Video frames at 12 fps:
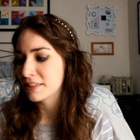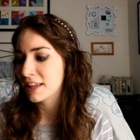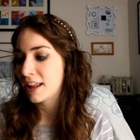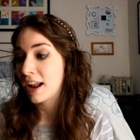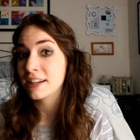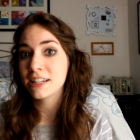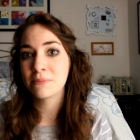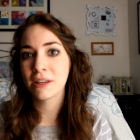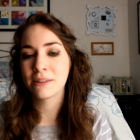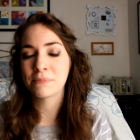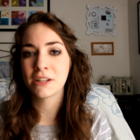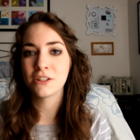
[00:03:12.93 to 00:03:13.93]
that I did
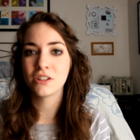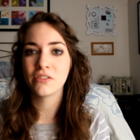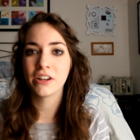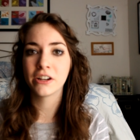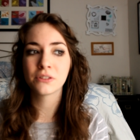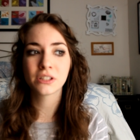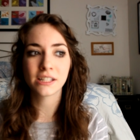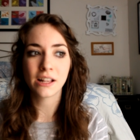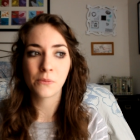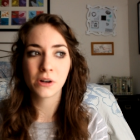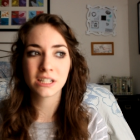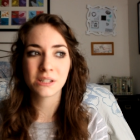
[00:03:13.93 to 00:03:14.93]
make my YouTube videos because
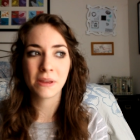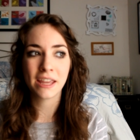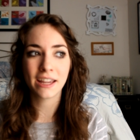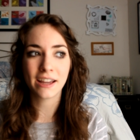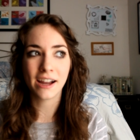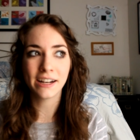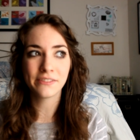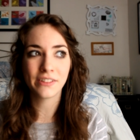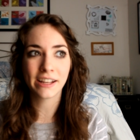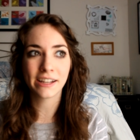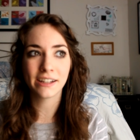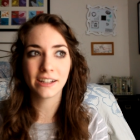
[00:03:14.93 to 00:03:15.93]
I wanted to make it kind of
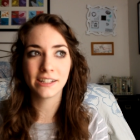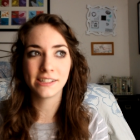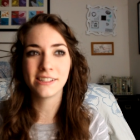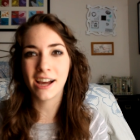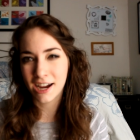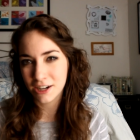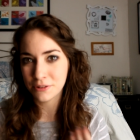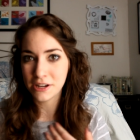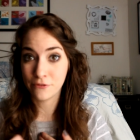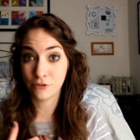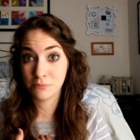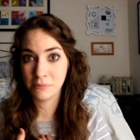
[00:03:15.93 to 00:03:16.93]
like a
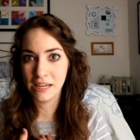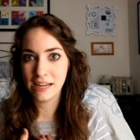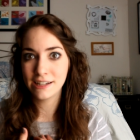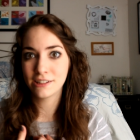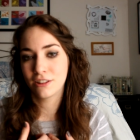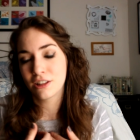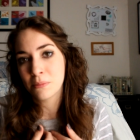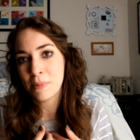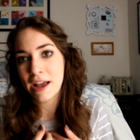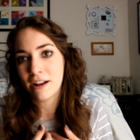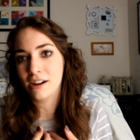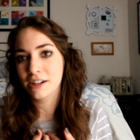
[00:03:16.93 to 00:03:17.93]
diary for me to look
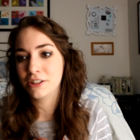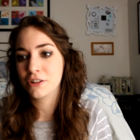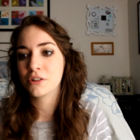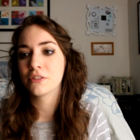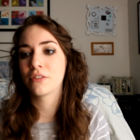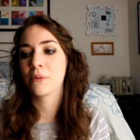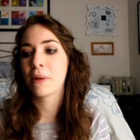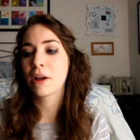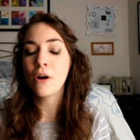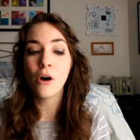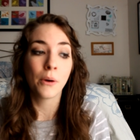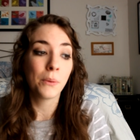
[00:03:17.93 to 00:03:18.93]
back on. You know, if I'm
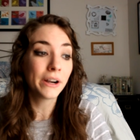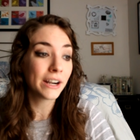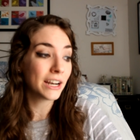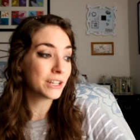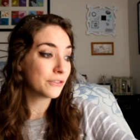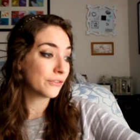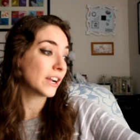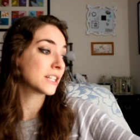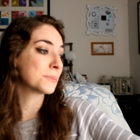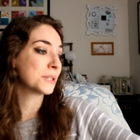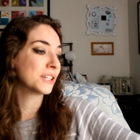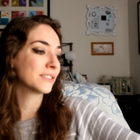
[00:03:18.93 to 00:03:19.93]
like, oh, what did I do
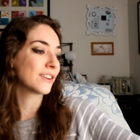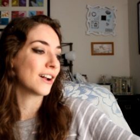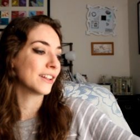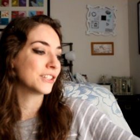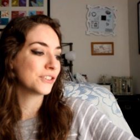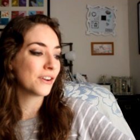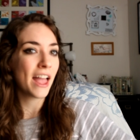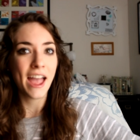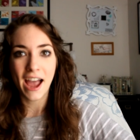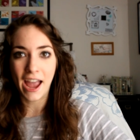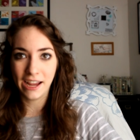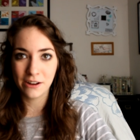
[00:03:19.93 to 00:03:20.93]
freshman year of college? You know,
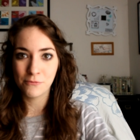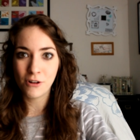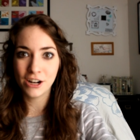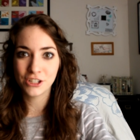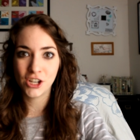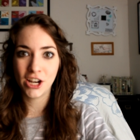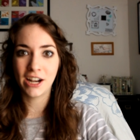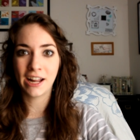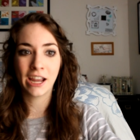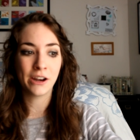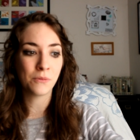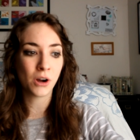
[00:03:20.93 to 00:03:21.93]
I can watch it and
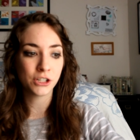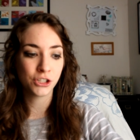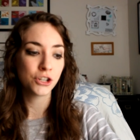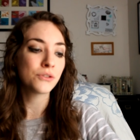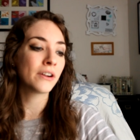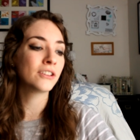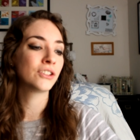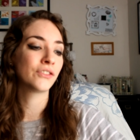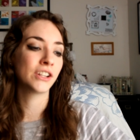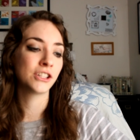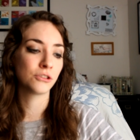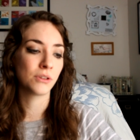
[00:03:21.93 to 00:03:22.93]
I can watch who I was
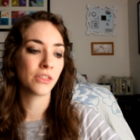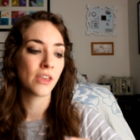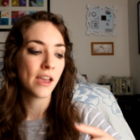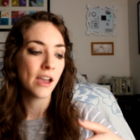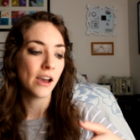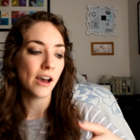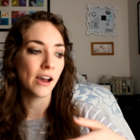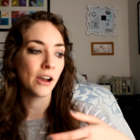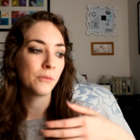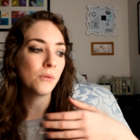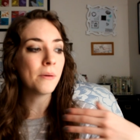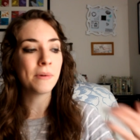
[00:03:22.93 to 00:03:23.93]
friends with,
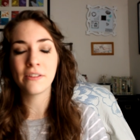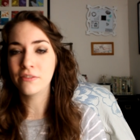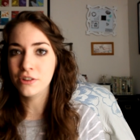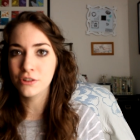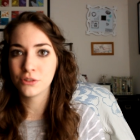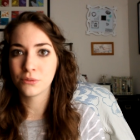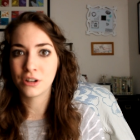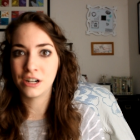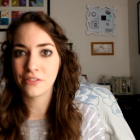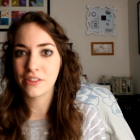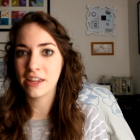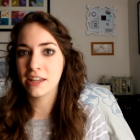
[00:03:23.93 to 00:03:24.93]
uh, what my views were
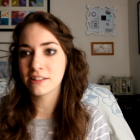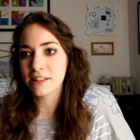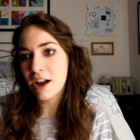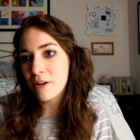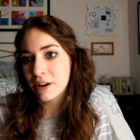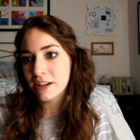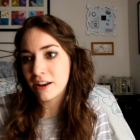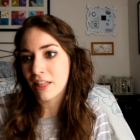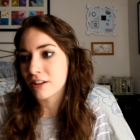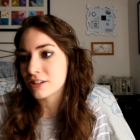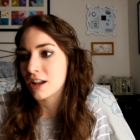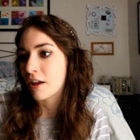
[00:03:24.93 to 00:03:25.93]
on things, how I did
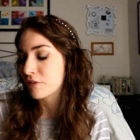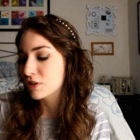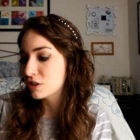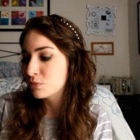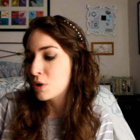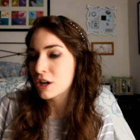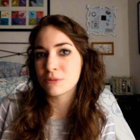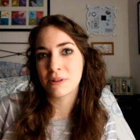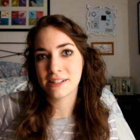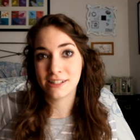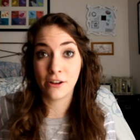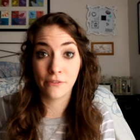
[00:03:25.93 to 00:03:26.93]
other stuff. Just watch
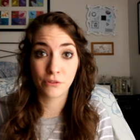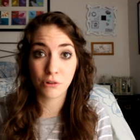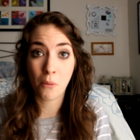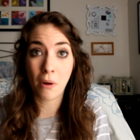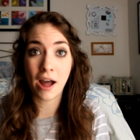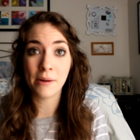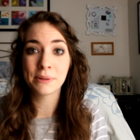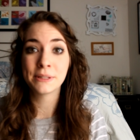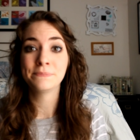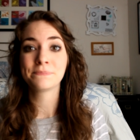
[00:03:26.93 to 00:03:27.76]
myself grow up